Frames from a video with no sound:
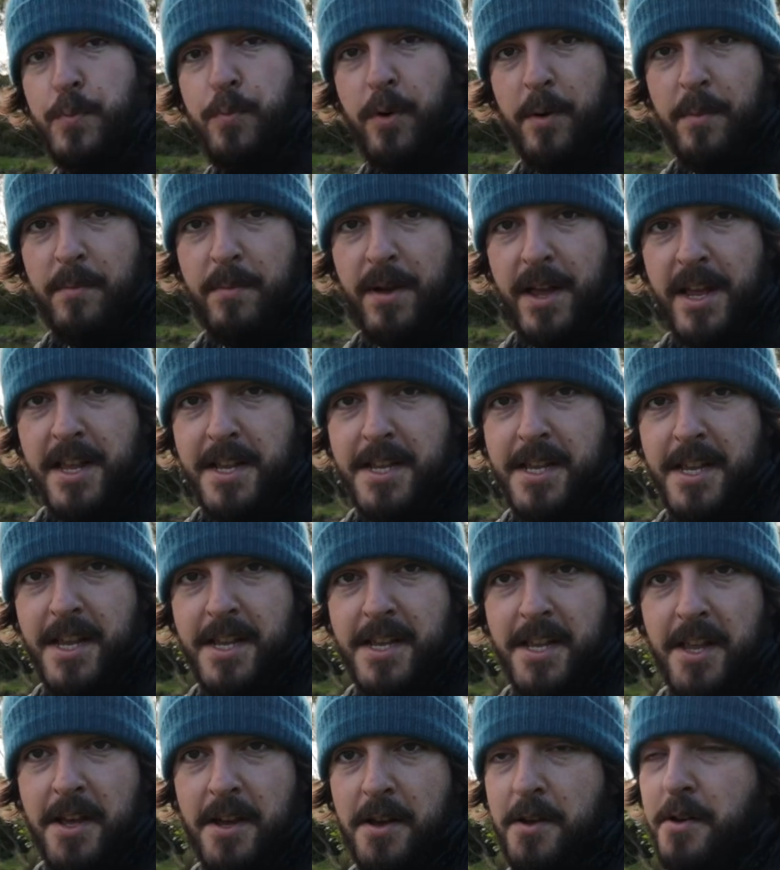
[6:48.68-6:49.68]
Problem is,
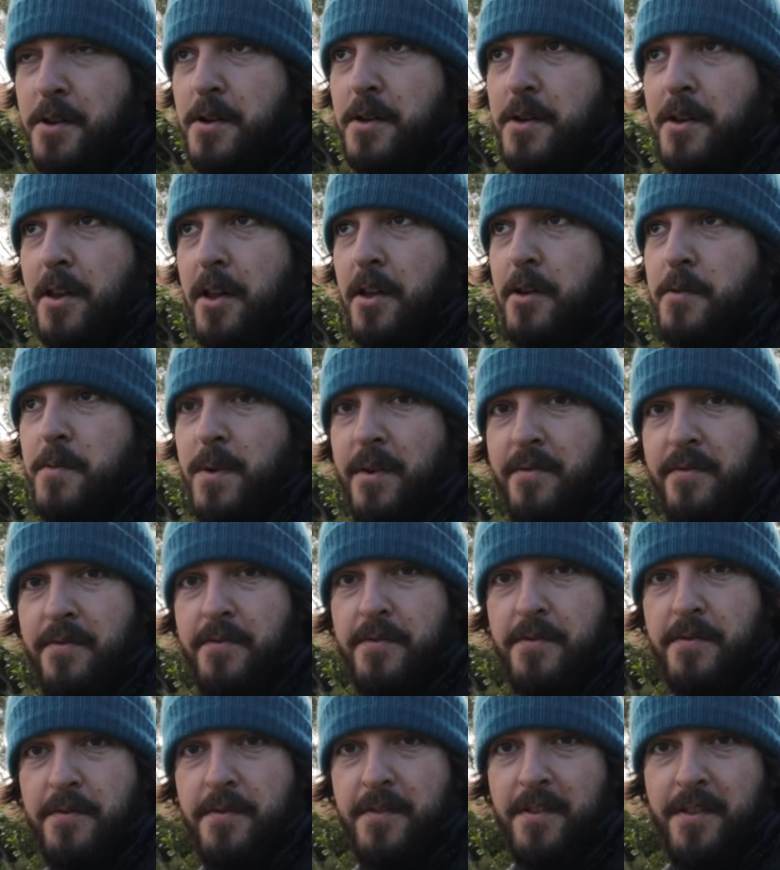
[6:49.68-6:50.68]
is that
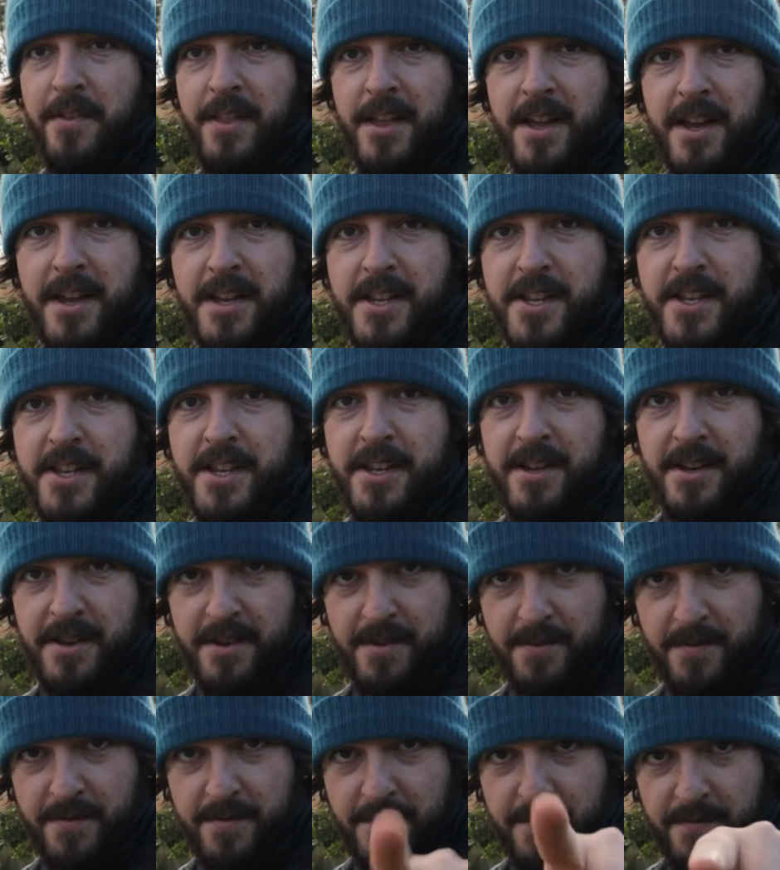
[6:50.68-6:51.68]
with this,
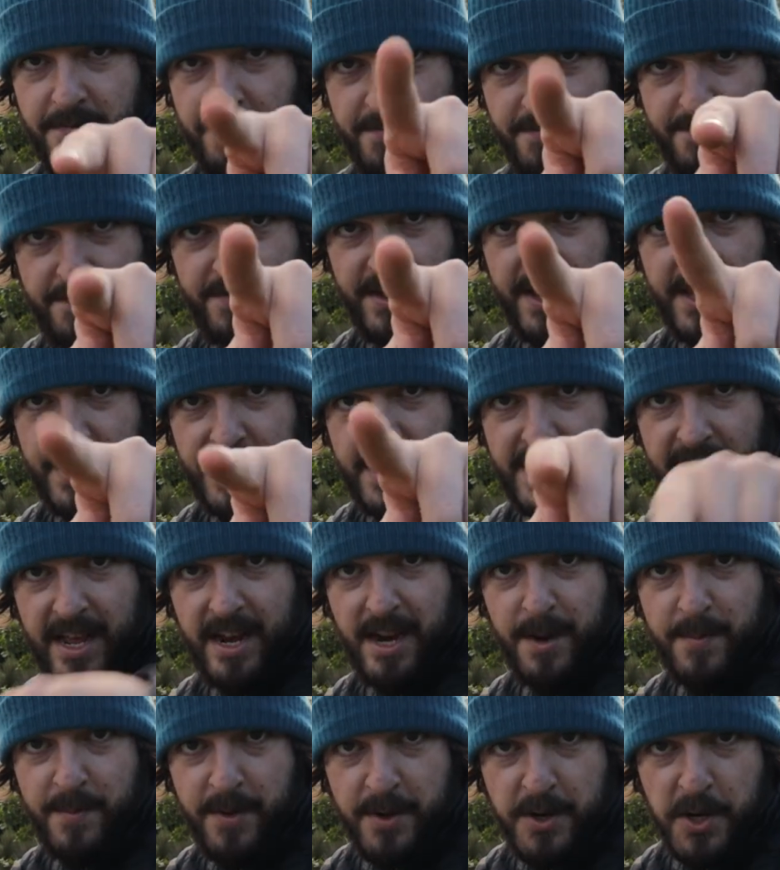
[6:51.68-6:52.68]
this
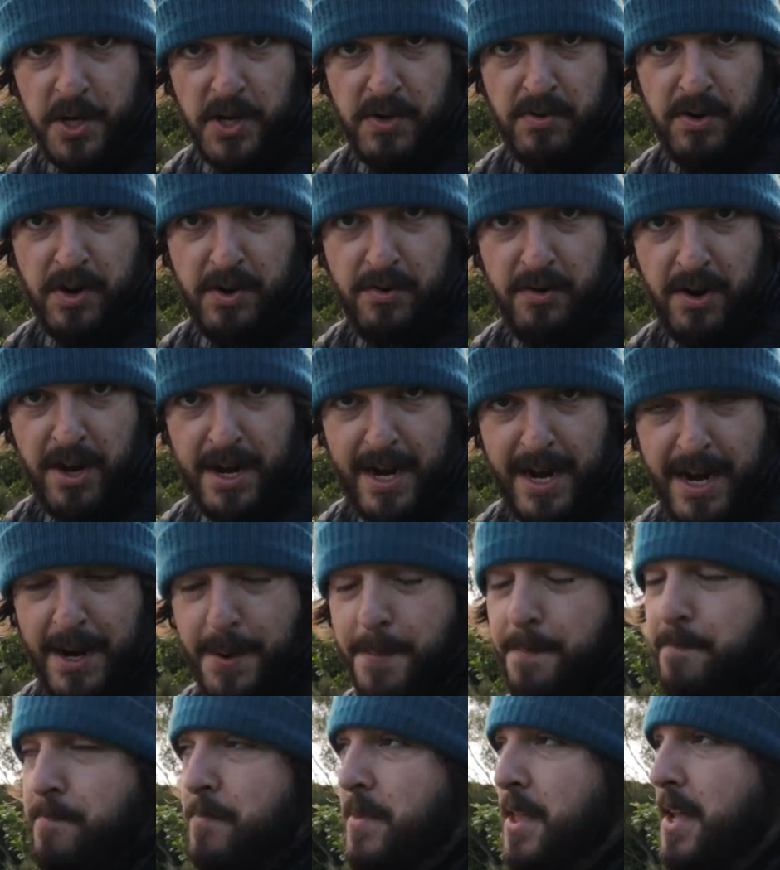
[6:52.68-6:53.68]
setup that you're on right
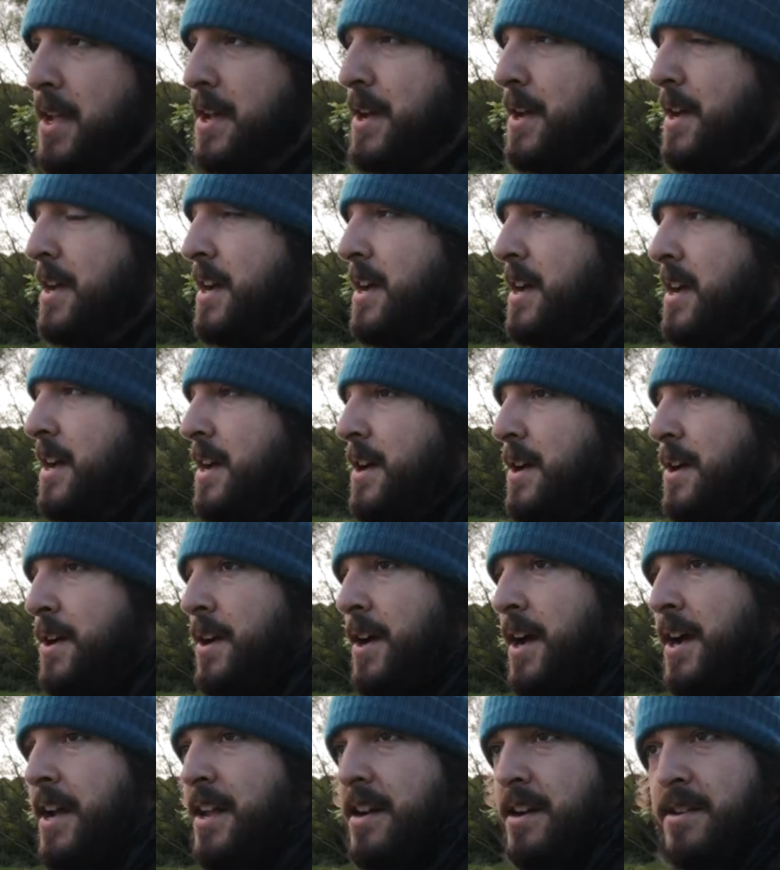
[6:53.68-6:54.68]
now,
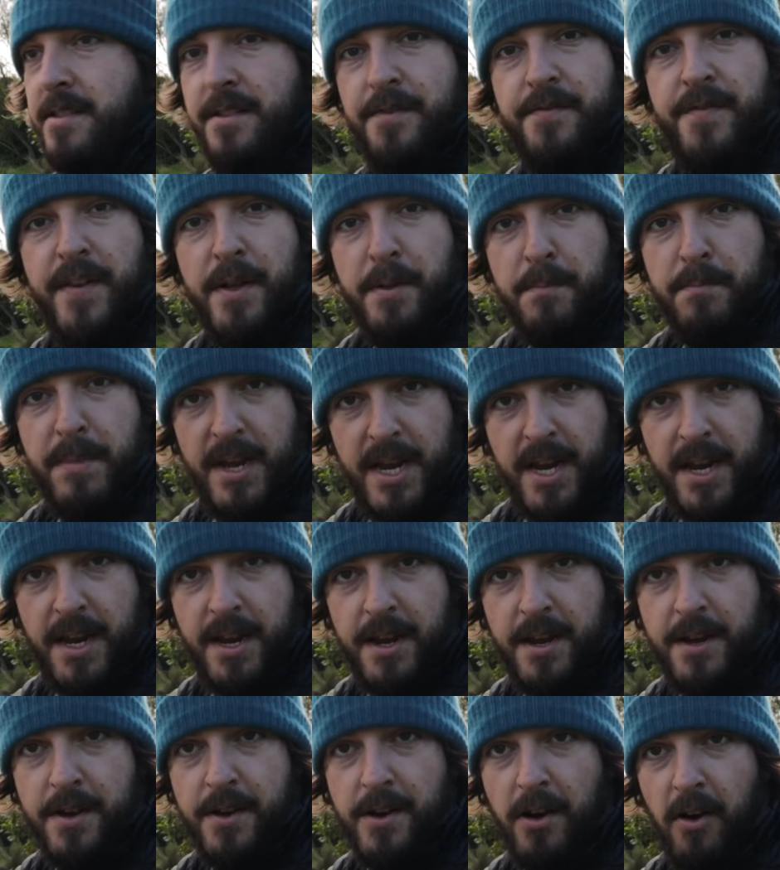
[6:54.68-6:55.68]
I can either film
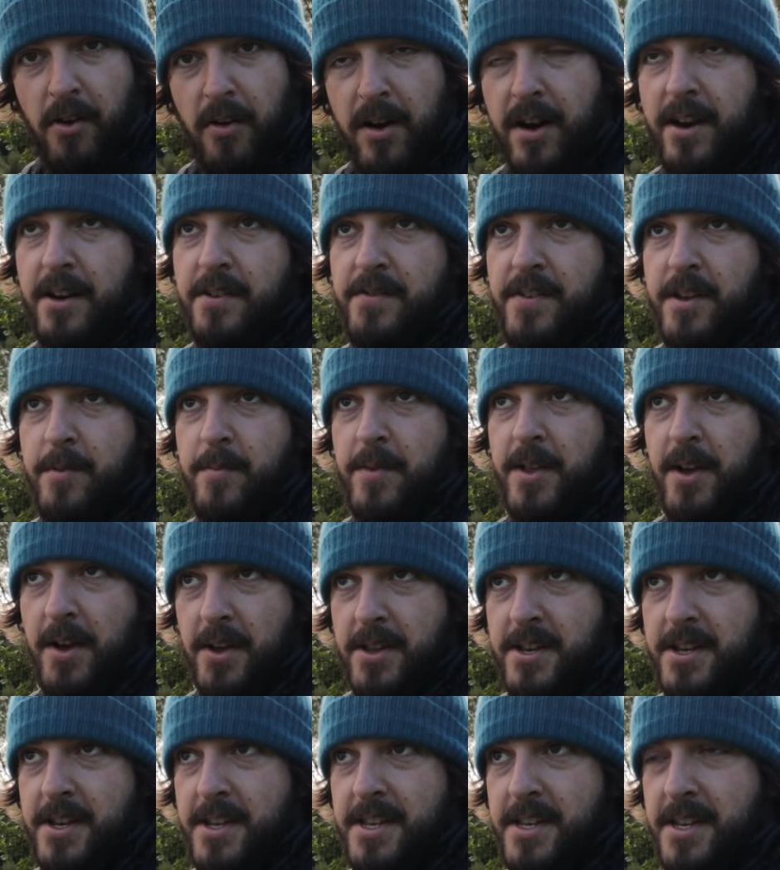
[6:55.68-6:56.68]
me or I can film the
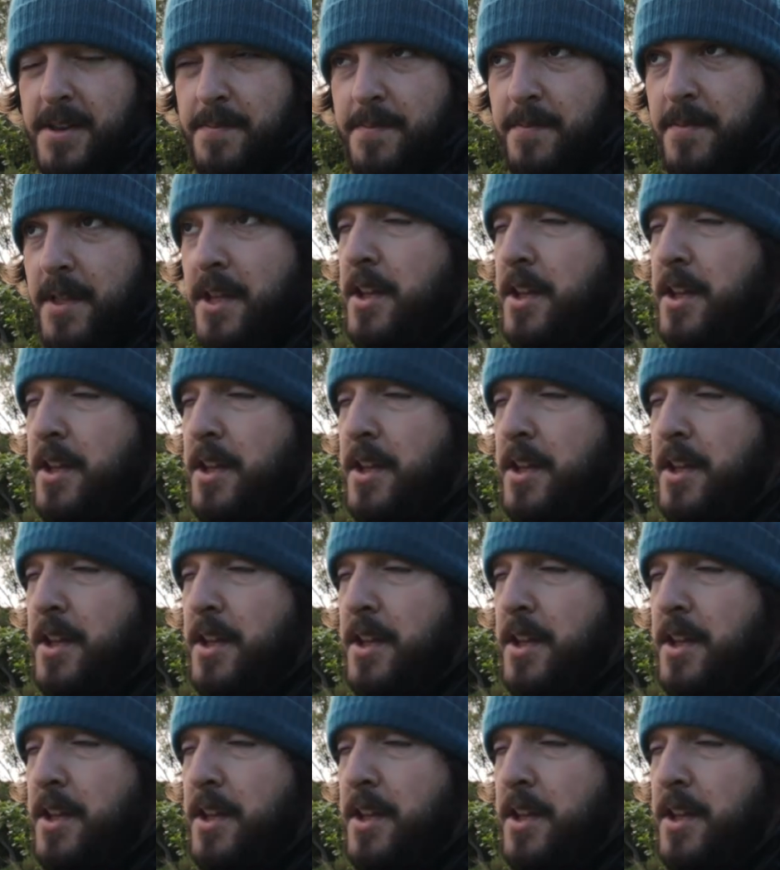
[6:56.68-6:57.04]
otters.